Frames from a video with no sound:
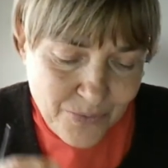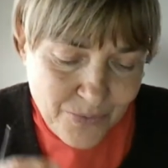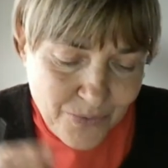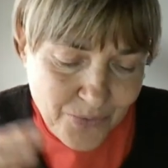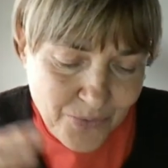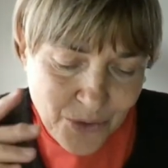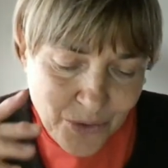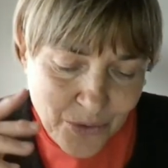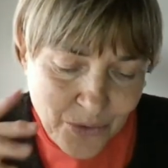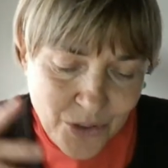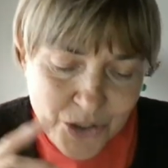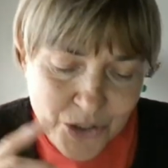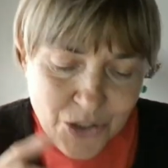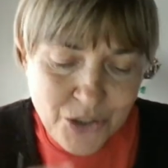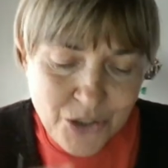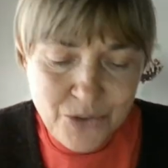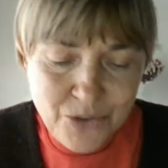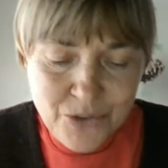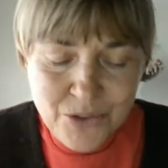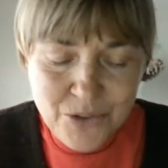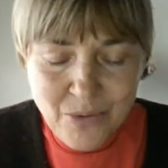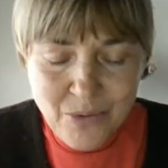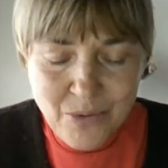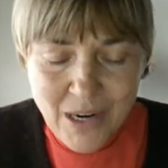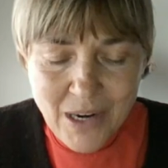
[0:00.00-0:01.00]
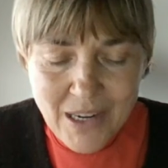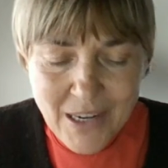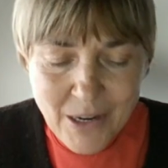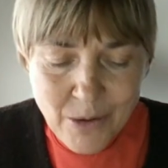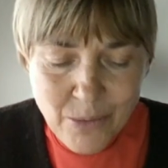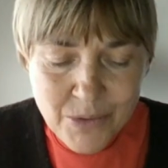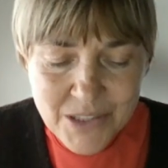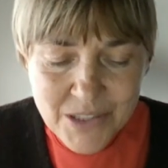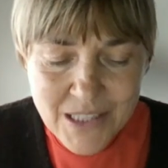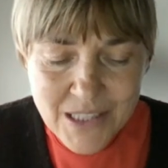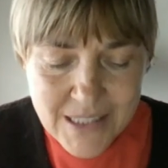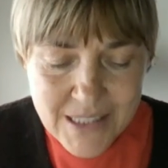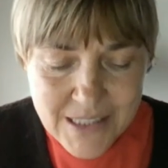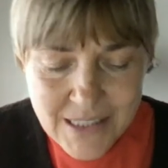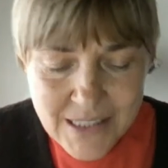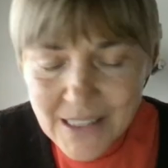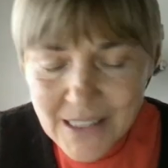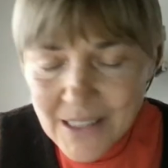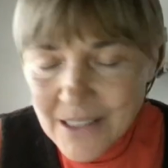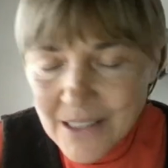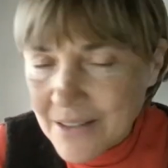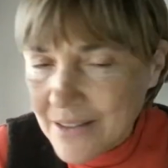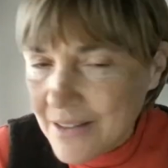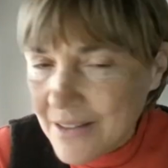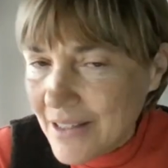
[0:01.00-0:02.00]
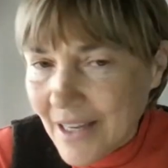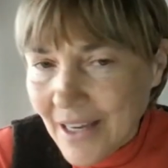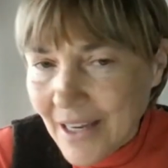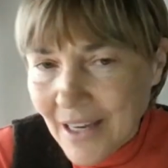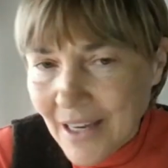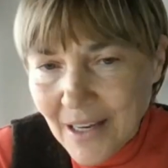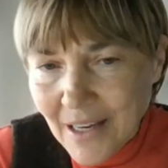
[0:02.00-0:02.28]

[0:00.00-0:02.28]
issues while I was listening.